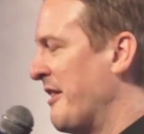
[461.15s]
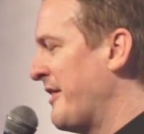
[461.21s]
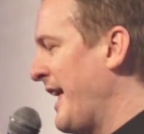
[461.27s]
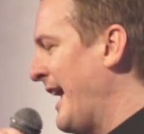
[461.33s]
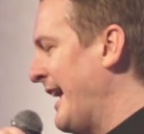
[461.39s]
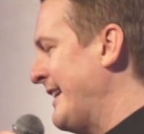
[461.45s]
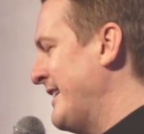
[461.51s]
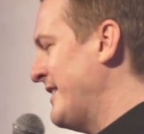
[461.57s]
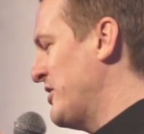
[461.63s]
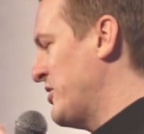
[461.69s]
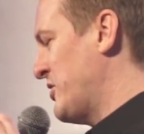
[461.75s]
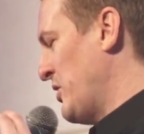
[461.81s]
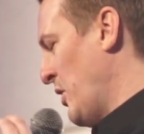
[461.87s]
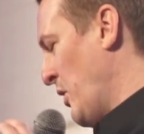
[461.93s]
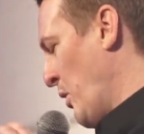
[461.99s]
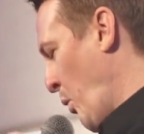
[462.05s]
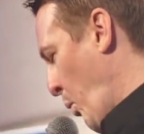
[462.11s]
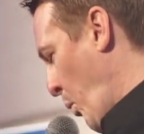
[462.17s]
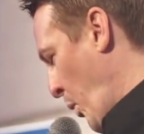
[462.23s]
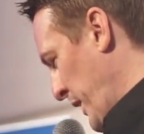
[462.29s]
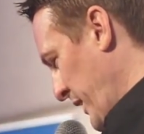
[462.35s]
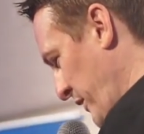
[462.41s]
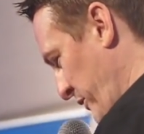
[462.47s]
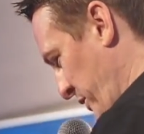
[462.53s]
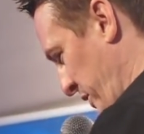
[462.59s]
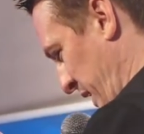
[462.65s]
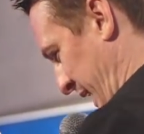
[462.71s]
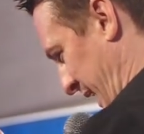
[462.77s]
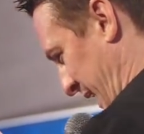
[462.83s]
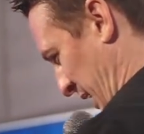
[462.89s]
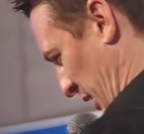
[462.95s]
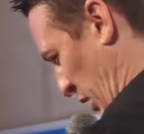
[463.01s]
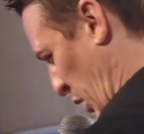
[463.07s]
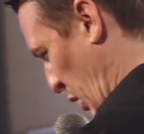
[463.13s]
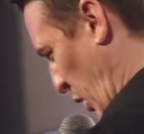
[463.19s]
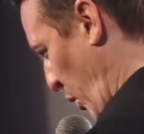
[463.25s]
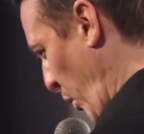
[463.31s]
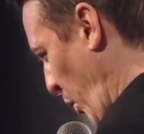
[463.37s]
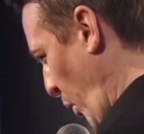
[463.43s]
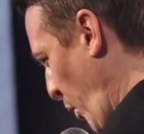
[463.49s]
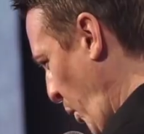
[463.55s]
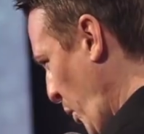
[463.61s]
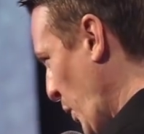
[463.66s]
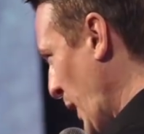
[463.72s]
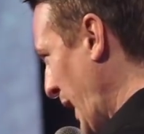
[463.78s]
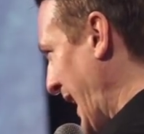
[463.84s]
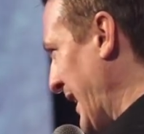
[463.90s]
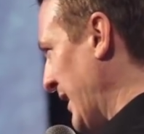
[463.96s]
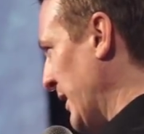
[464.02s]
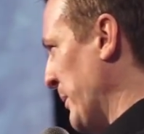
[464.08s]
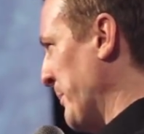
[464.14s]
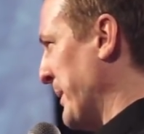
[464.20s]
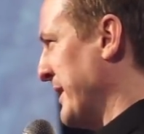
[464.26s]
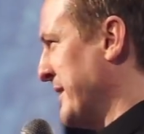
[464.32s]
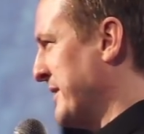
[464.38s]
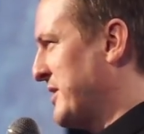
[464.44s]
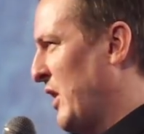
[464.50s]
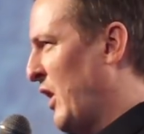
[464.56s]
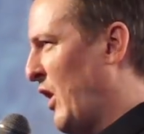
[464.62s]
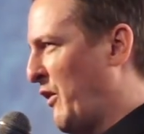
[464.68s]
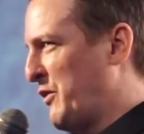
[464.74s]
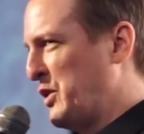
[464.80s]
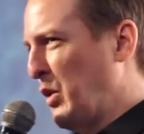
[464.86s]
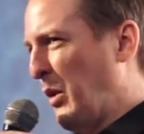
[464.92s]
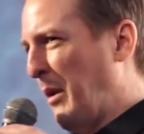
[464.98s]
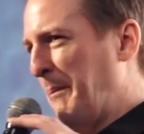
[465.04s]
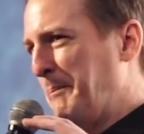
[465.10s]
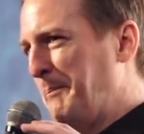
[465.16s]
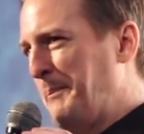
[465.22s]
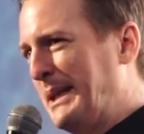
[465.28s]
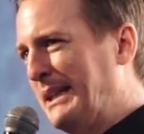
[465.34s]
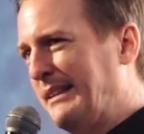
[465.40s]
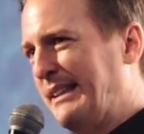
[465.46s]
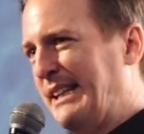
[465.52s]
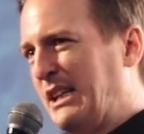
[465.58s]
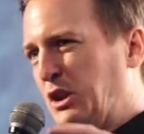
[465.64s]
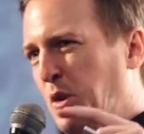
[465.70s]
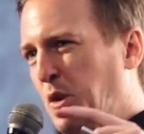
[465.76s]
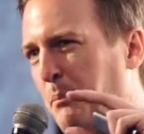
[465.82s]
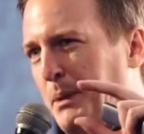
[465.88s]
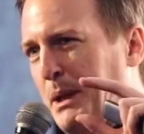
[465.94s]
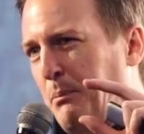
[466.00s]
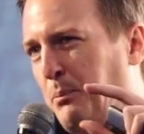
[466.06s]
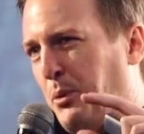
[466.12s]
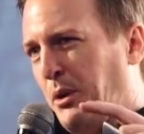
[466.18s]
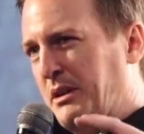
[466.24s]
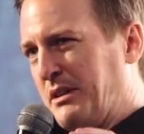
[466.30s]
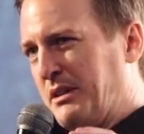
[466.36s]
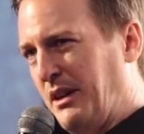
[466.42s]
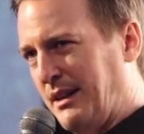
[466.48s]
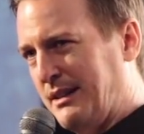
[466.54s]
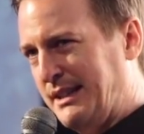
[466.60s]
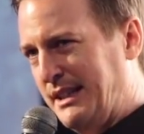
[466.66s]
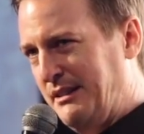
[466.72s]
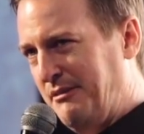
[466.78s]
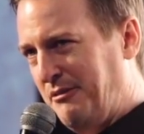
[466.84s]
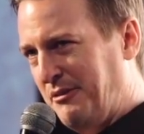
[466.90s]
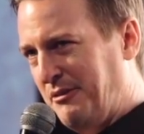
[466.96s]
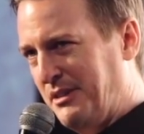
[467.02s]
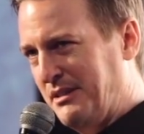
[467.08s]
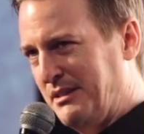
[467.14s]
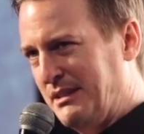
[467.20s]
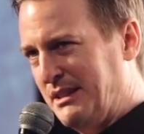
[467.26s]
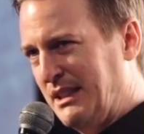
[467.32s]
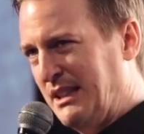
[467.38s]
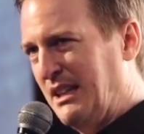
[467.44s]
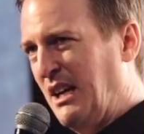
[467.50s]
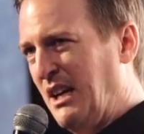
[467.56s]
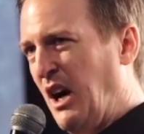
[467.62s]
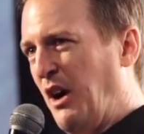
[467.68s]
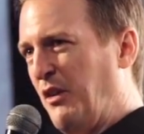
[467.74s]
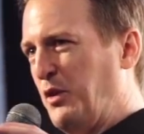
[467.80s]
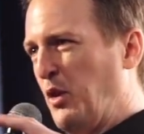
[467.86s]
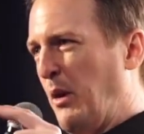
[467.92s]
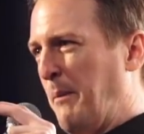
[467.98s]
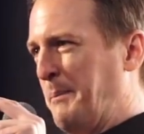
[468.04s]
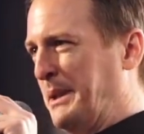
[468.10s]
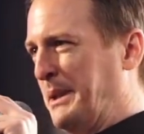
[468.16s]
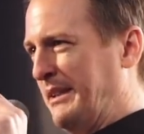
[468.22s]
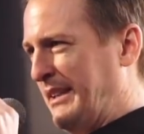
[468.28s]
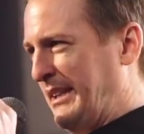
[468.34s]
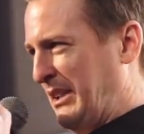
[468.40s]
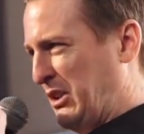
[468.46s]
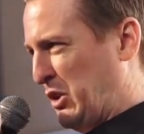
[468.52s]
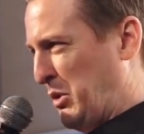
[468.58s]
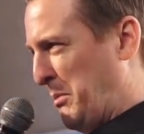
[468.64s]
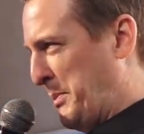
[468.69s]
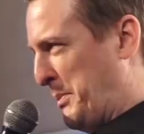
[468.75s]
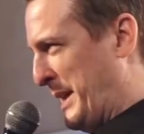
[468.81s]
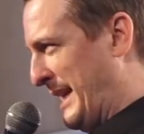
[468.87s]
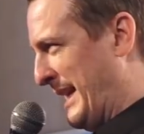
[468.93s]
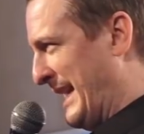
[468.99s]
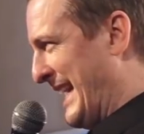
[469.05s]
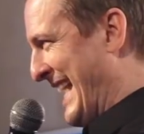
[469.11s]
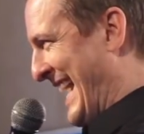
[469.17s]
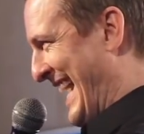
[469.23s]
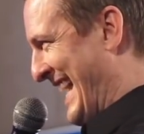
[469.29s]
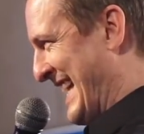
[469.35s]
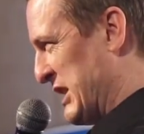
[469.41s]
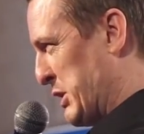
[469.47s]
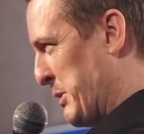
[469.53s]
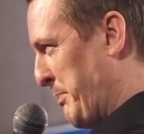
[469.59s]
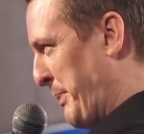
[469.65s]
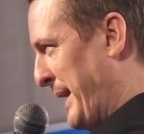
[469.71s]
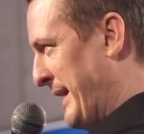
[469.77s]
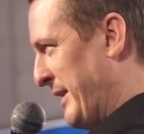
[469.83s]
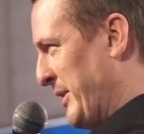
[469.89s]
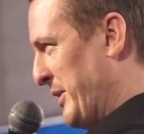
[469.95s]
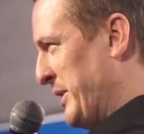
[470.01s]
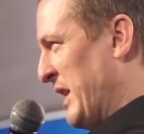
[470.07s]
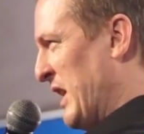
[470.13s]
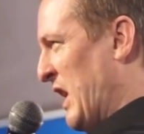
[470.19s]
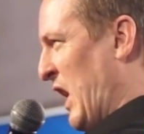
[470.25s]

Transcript: That is one of the core elements of your ability to be productive, of your ability to be inspired,